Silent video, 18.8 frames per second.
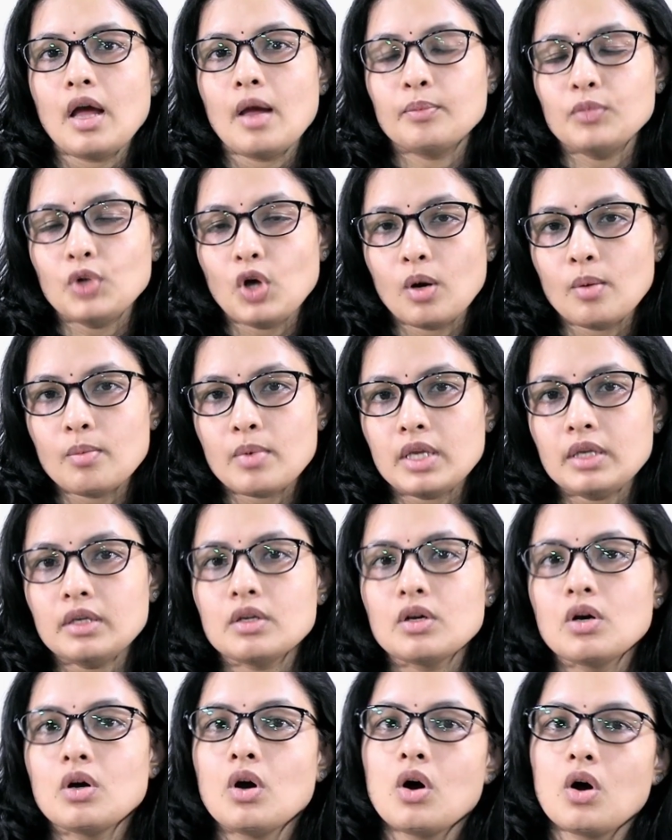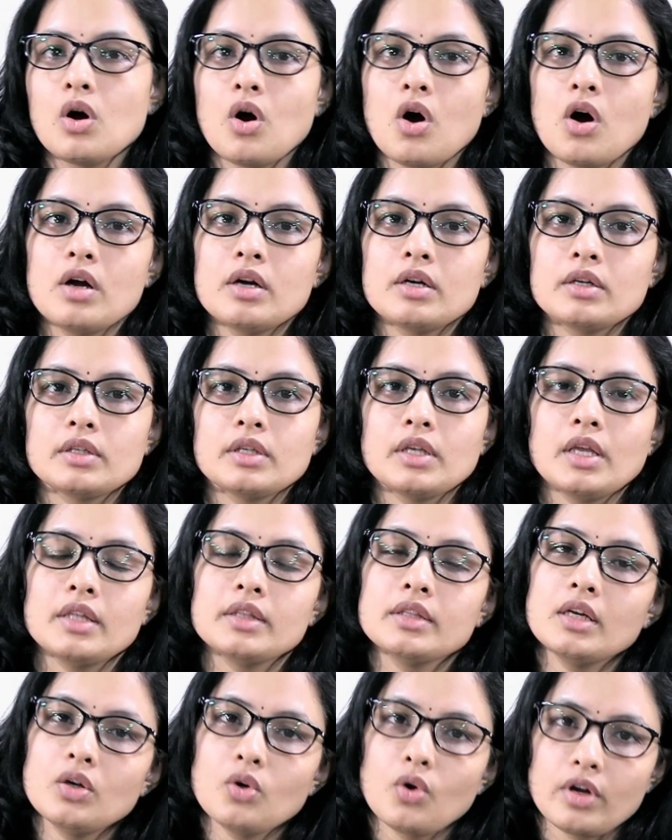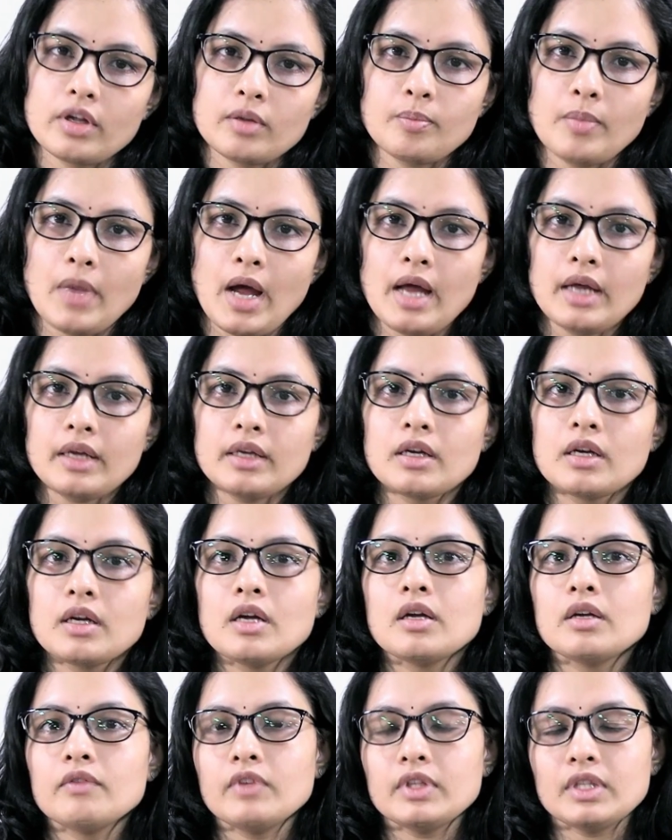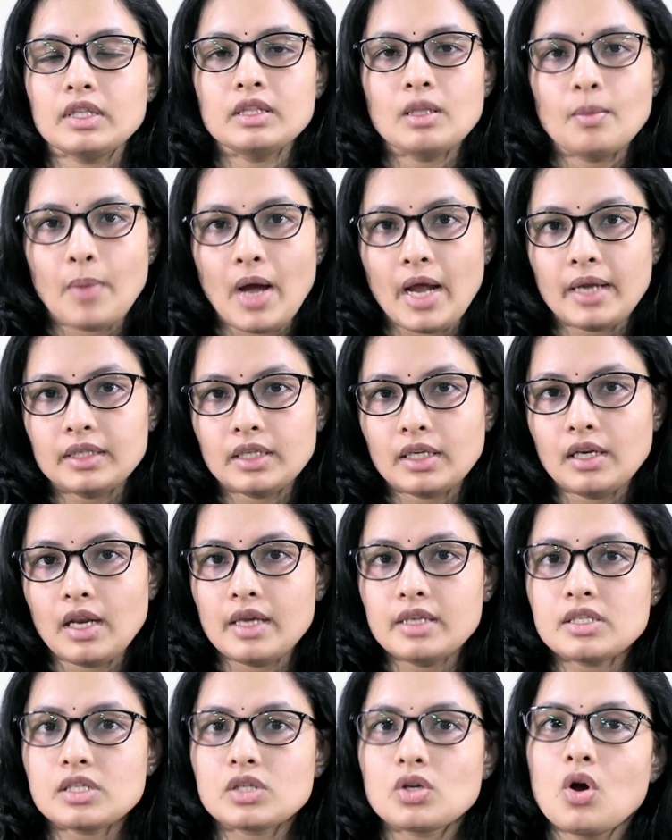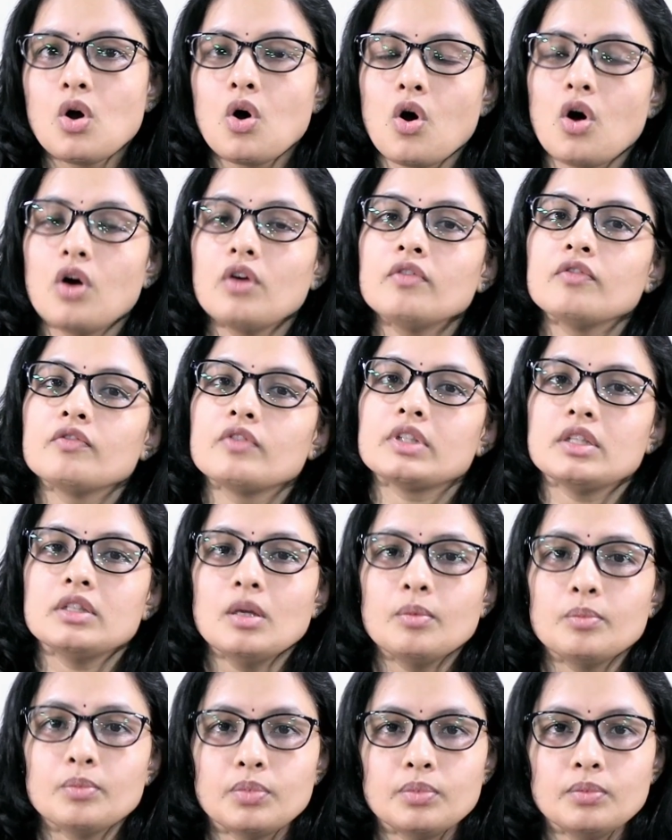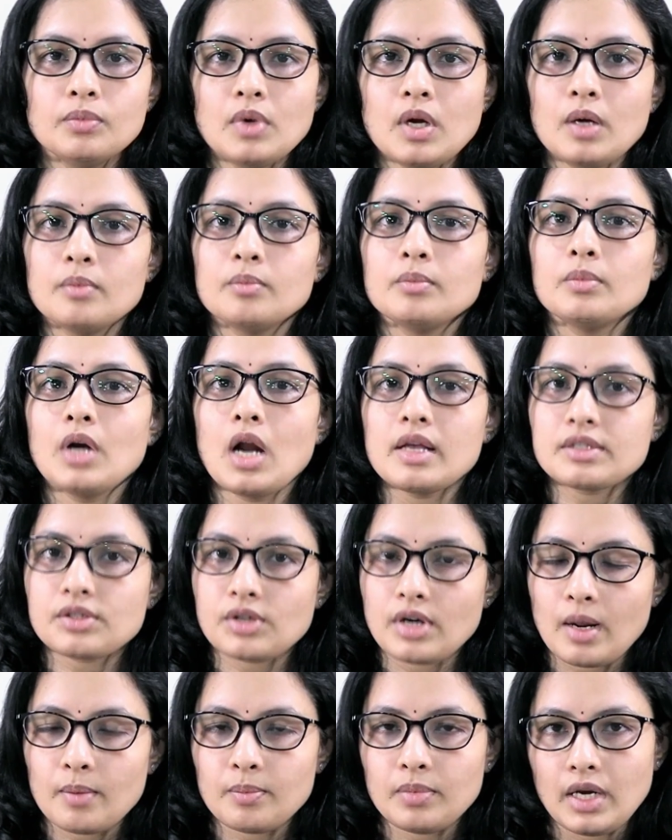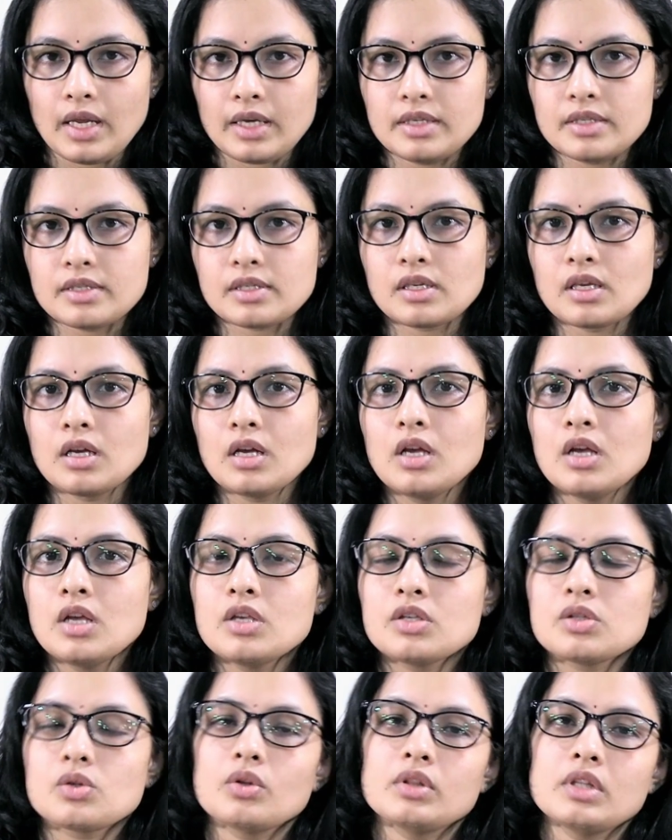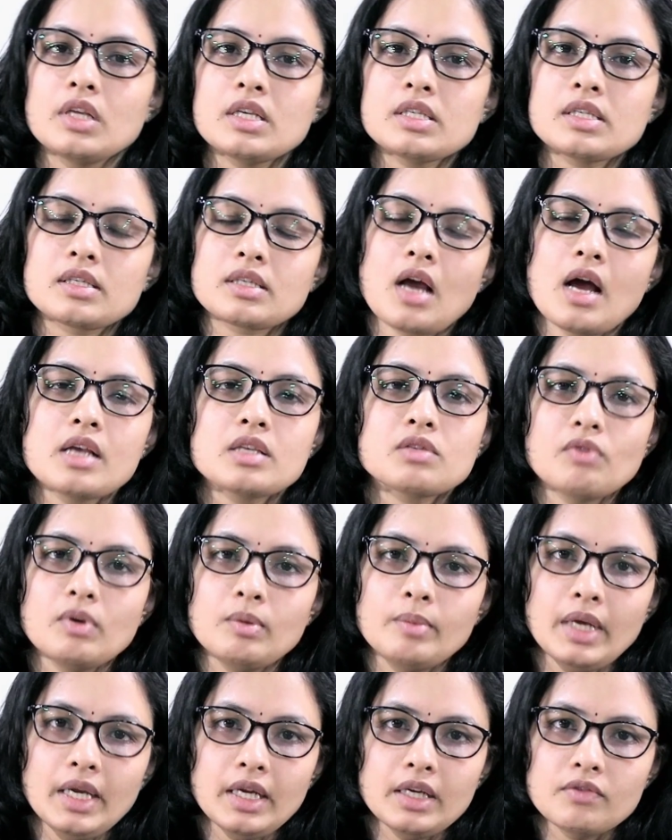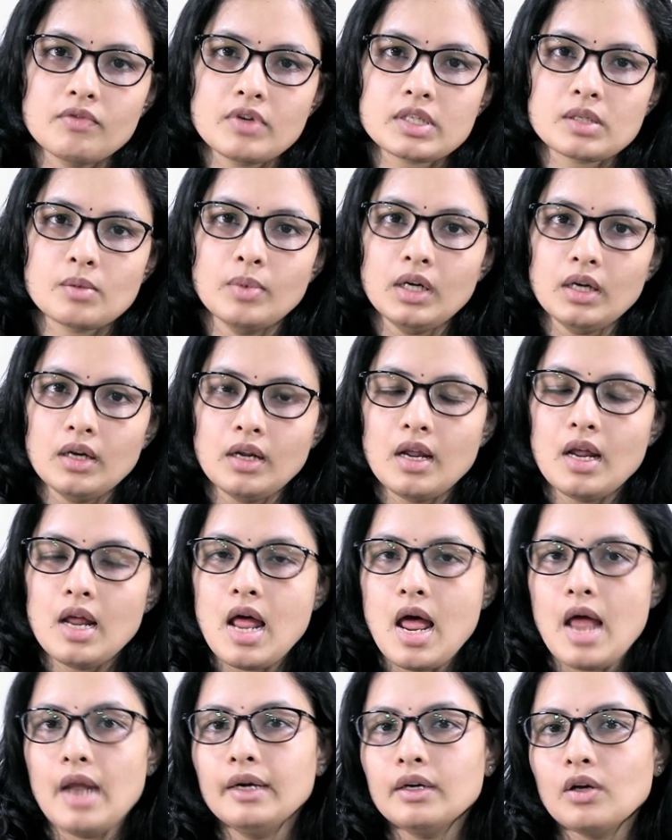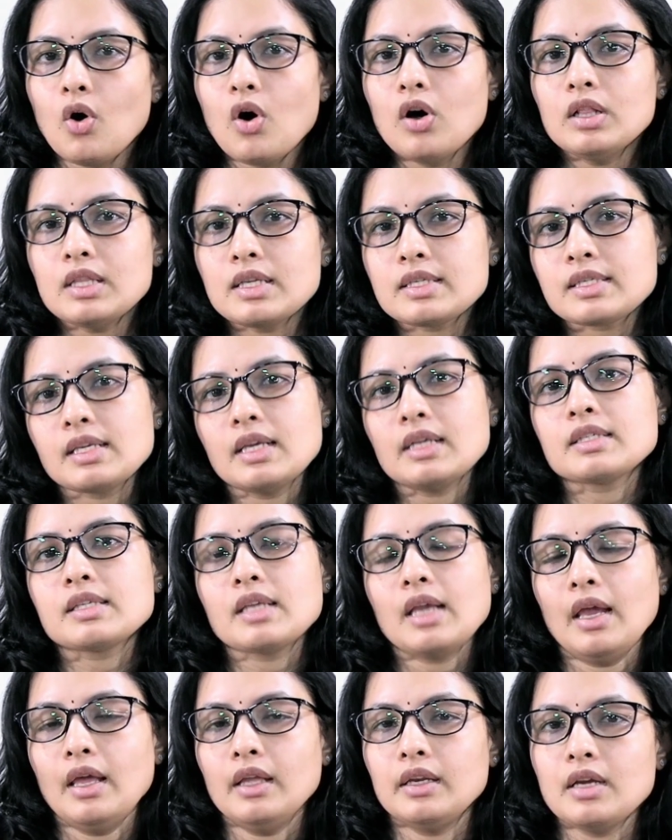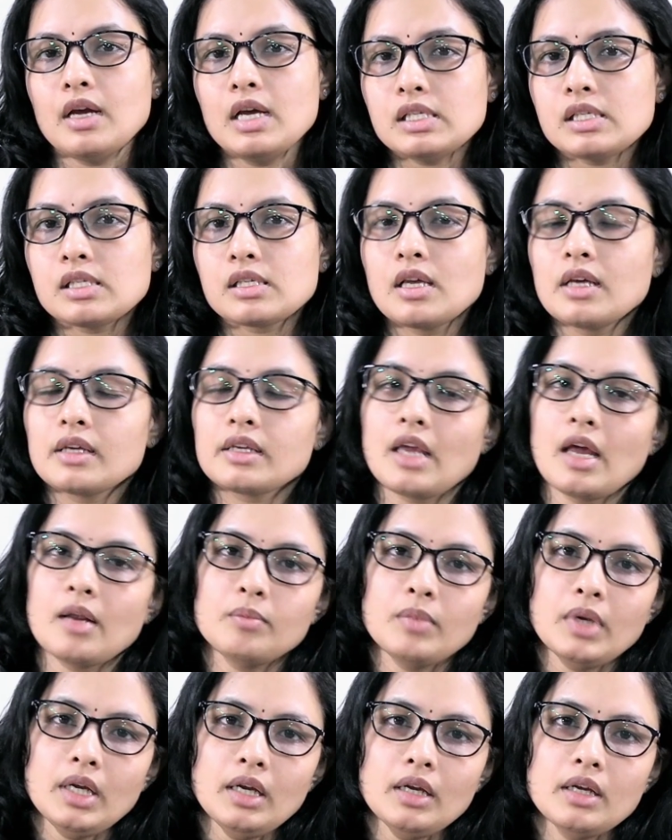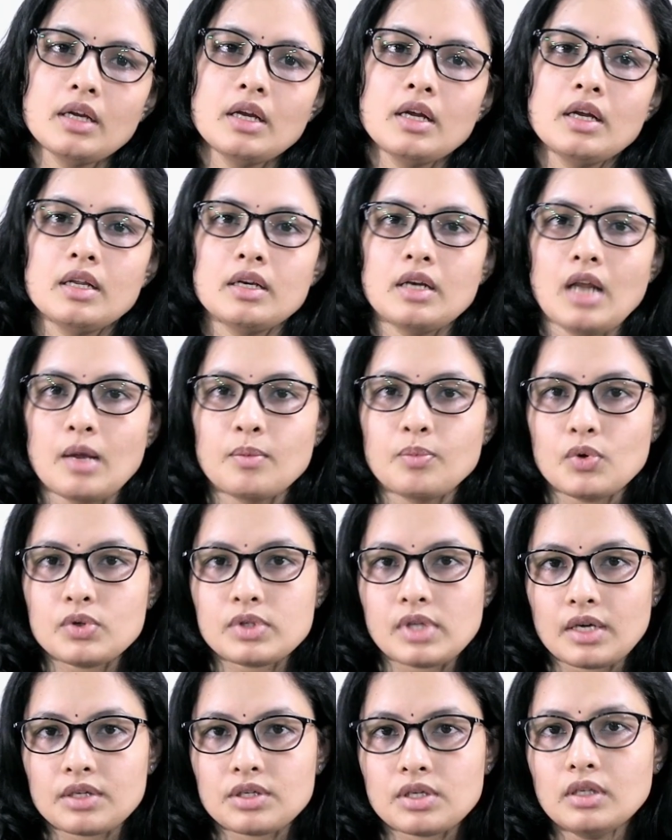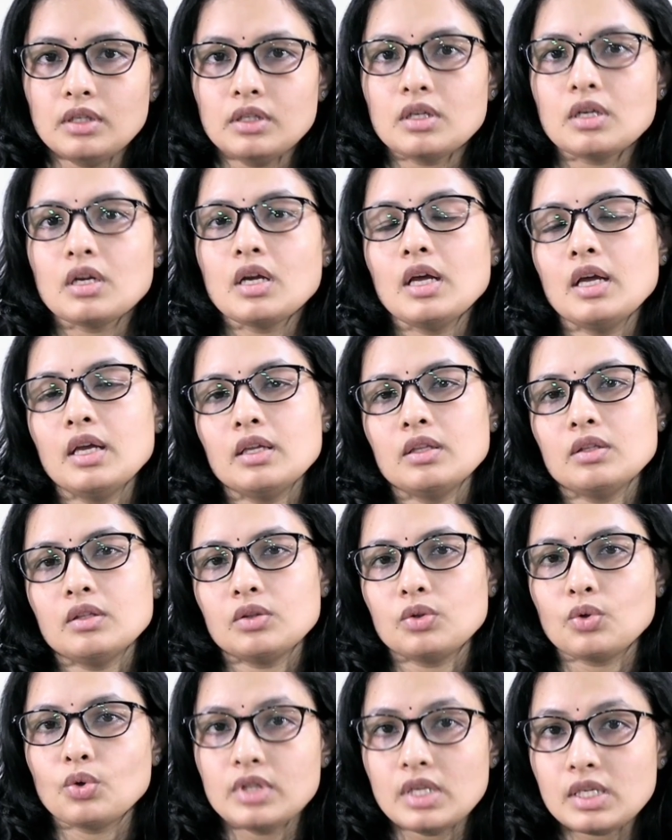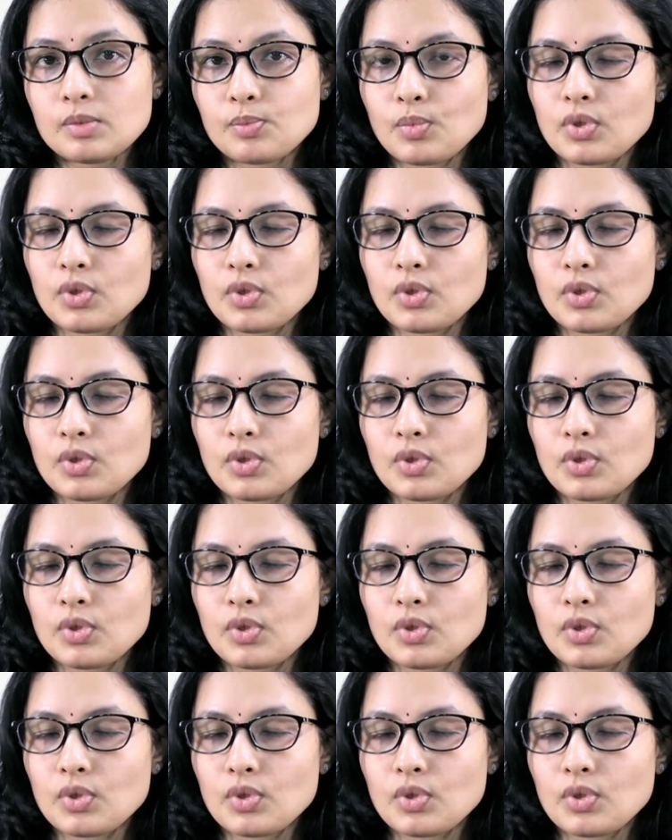abdomen or in the lower back, within the panty lines or within the bra strap lines. So, these scars will be invisible and all the six areas can be liposuctioned through this